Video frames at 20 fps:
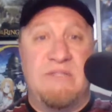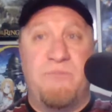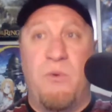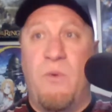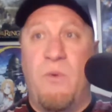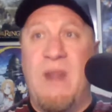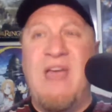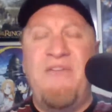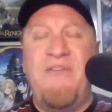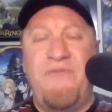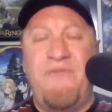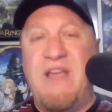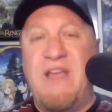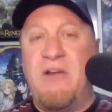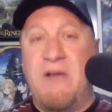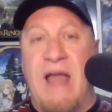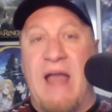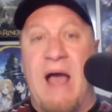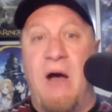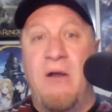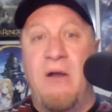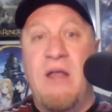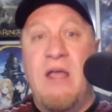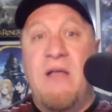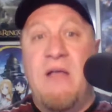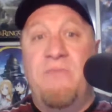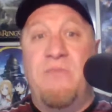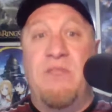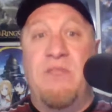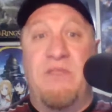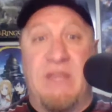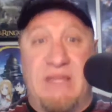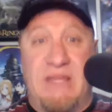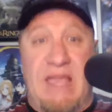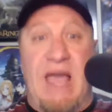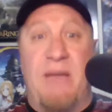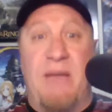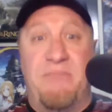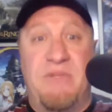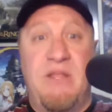but when I figured out that the
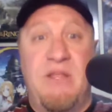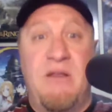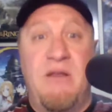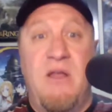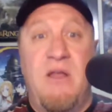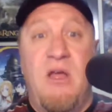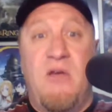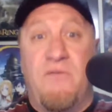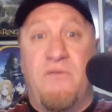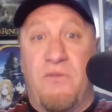captain